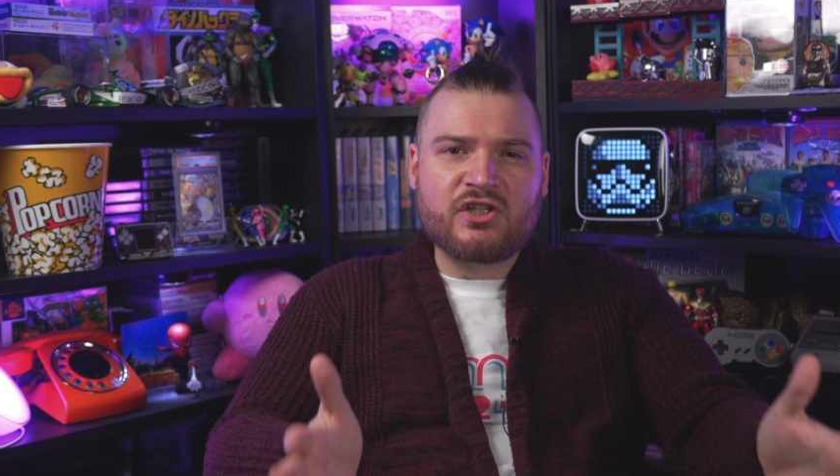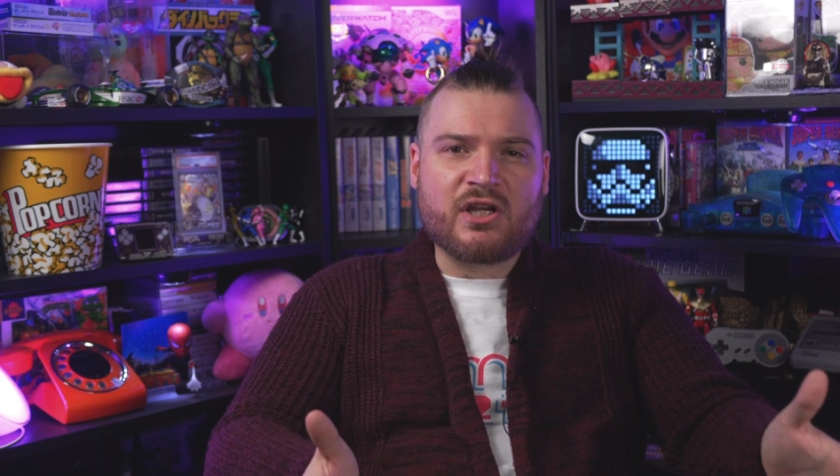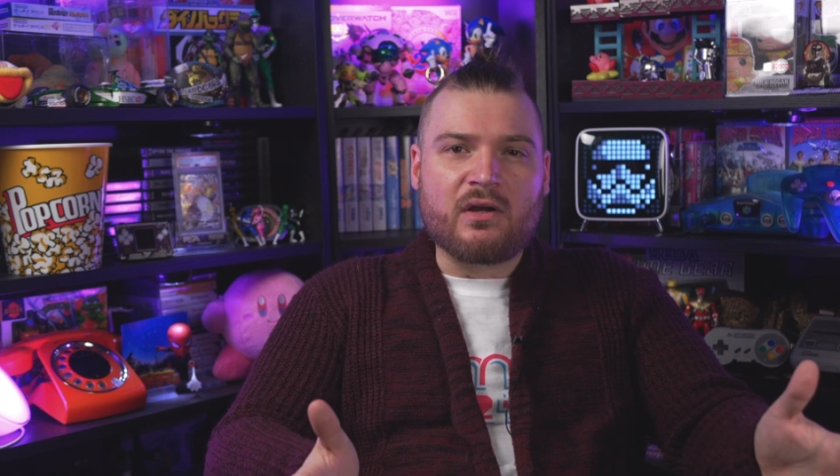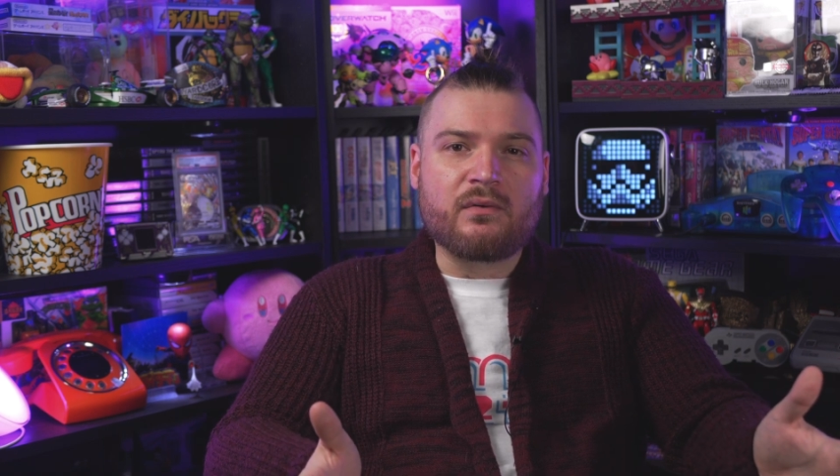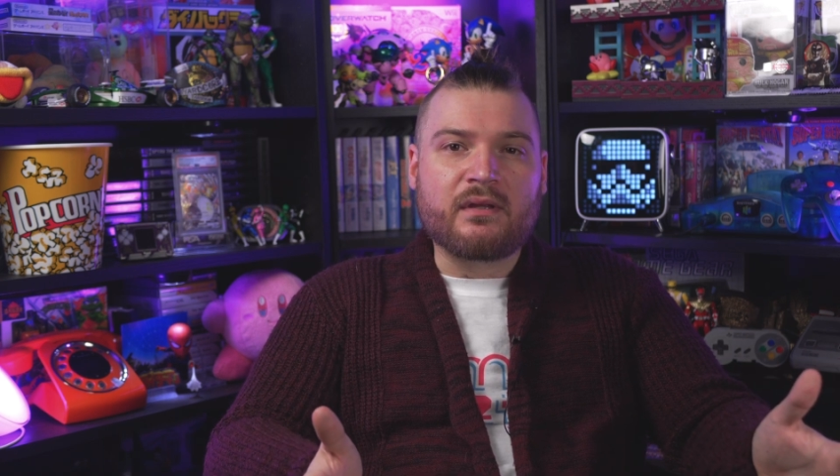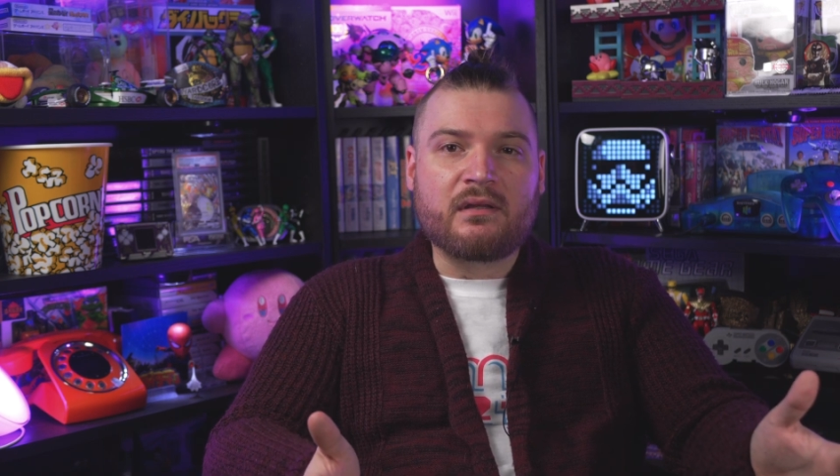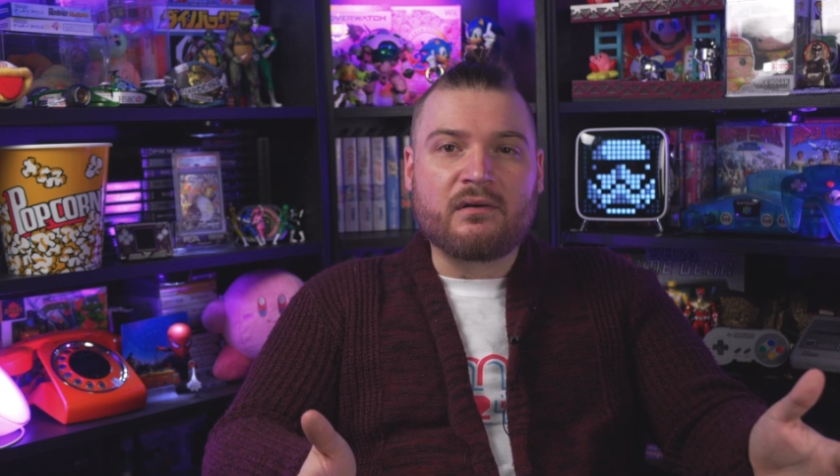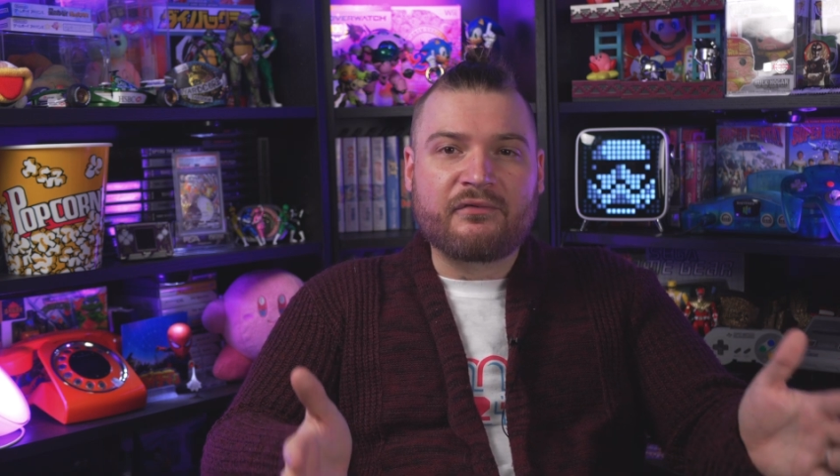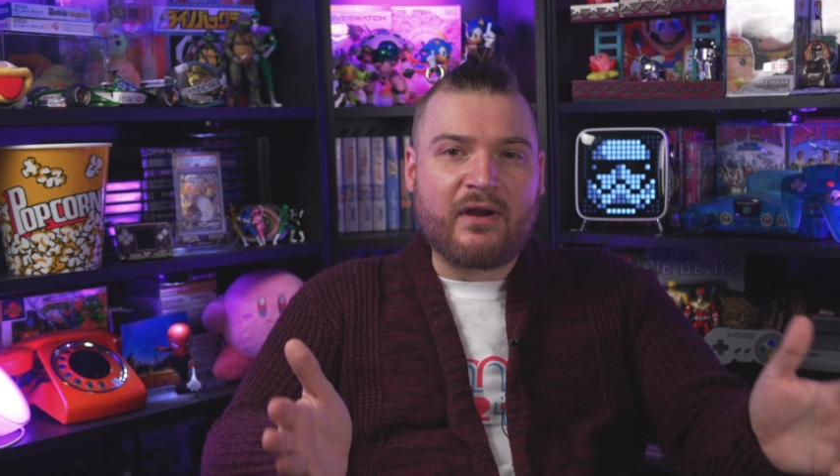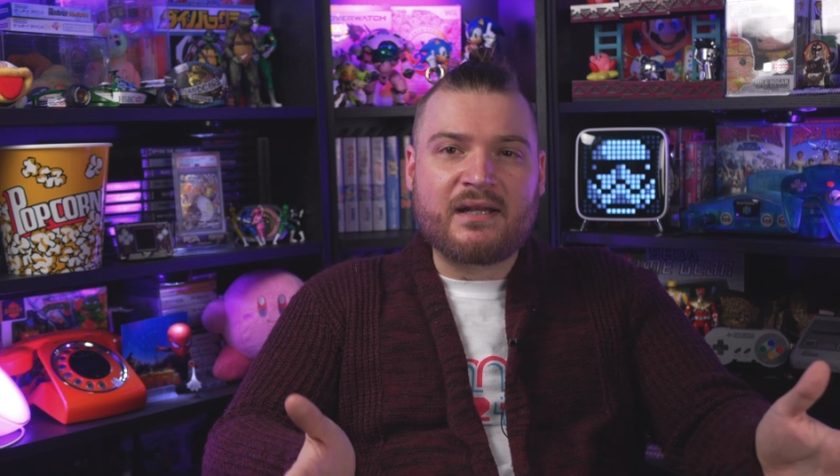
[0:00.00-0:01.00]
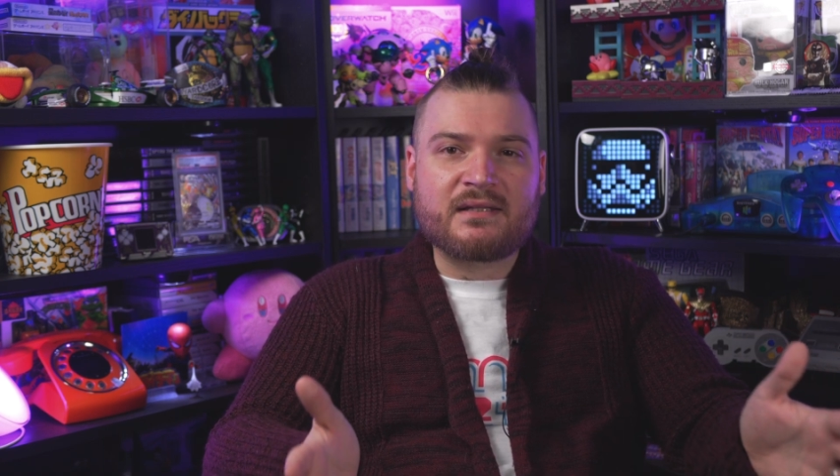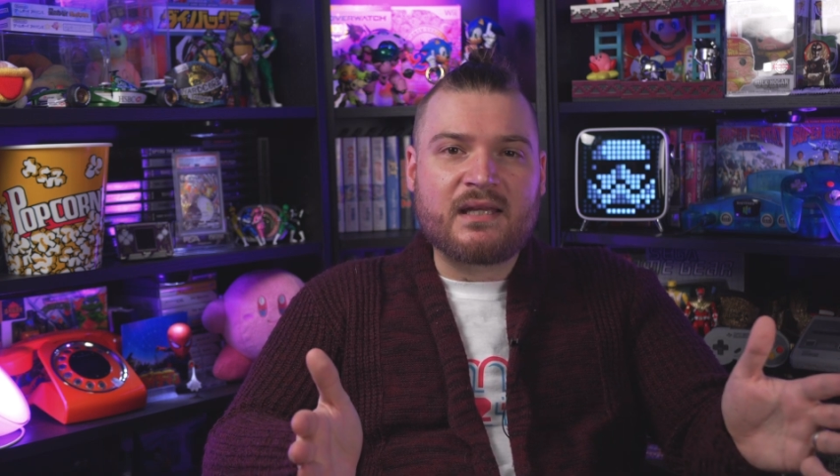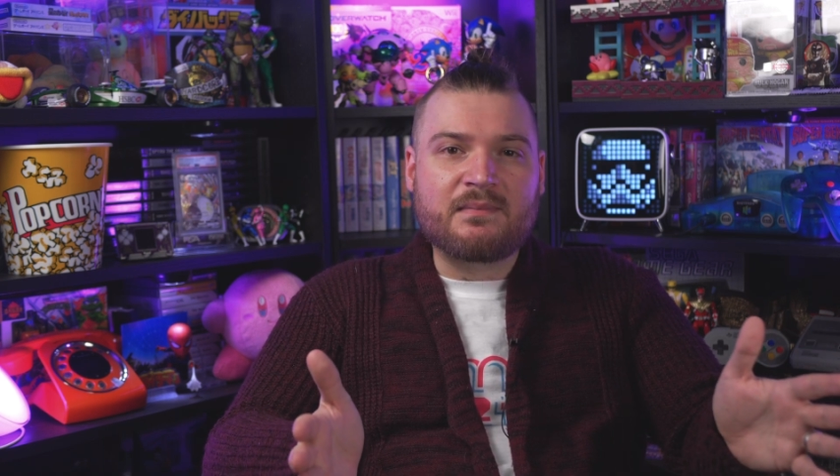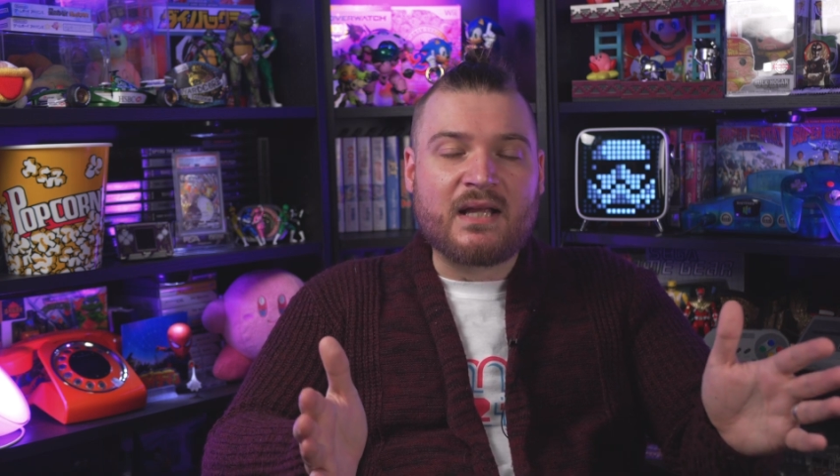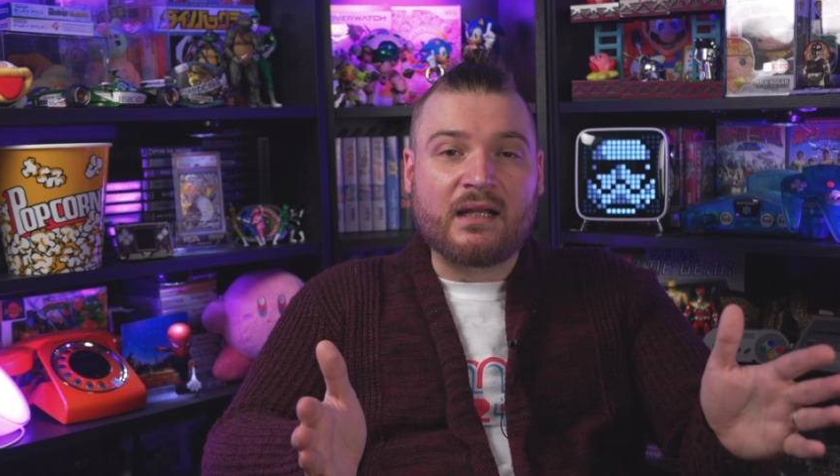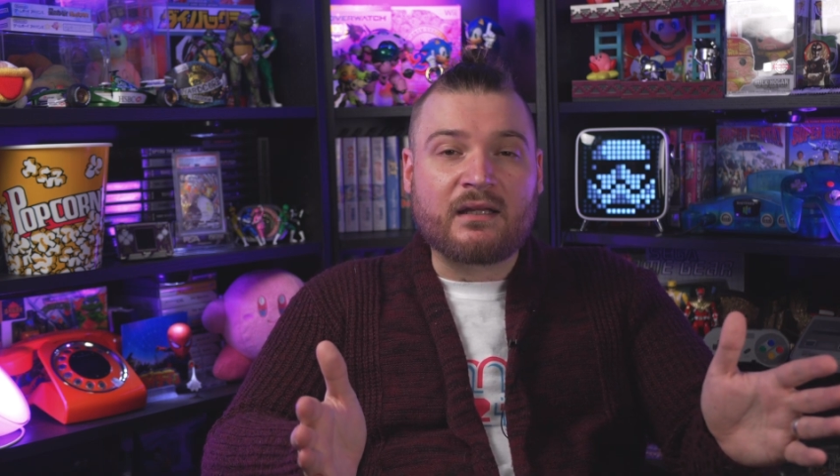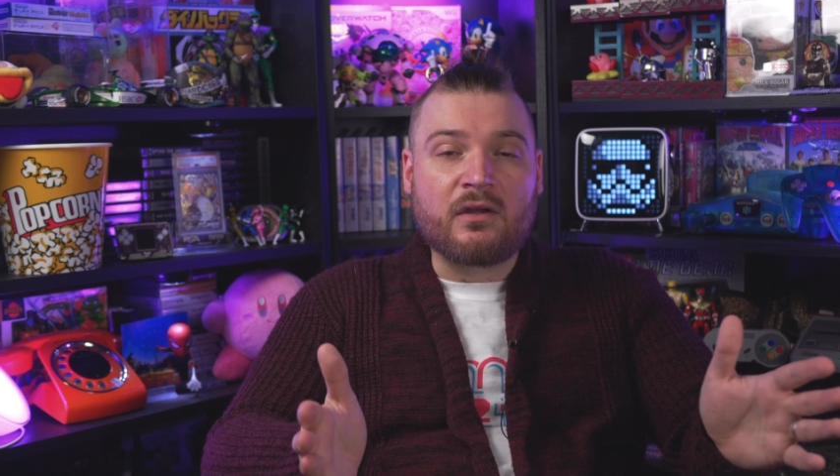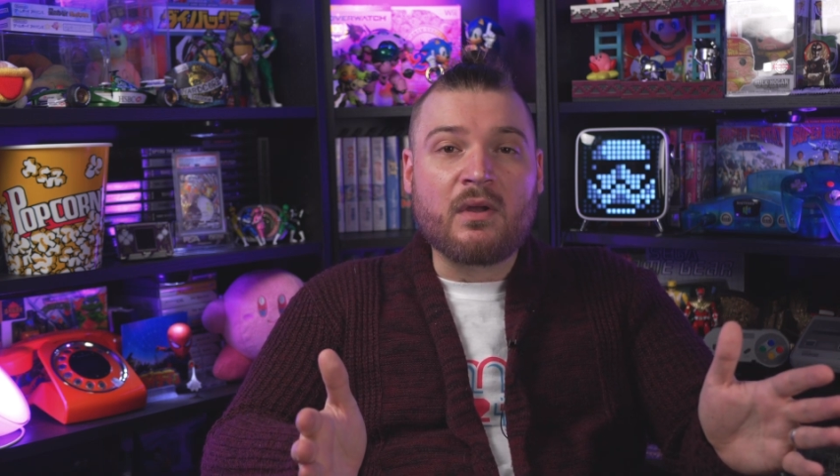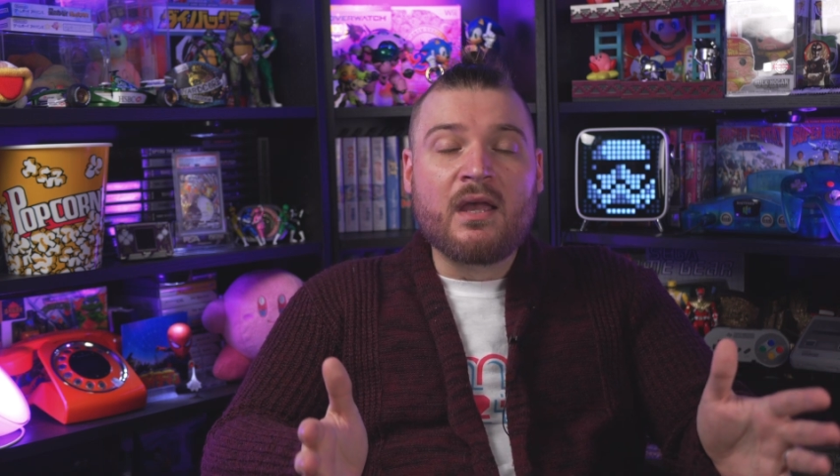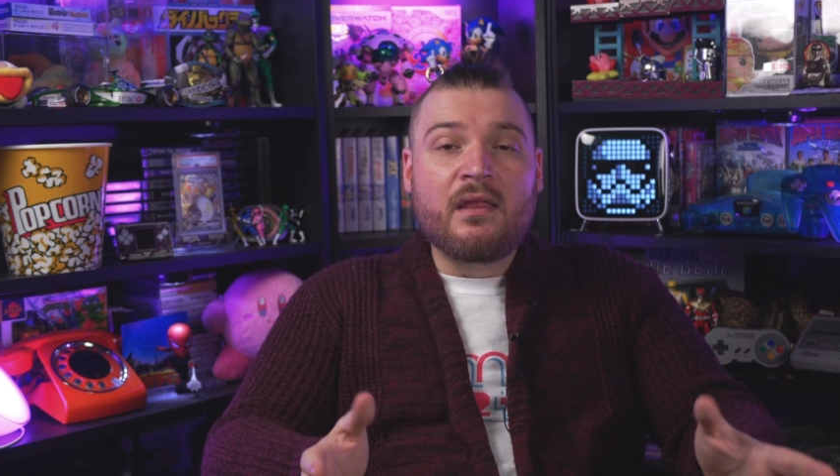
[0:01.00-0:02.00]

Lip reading: show that your friends keep telling you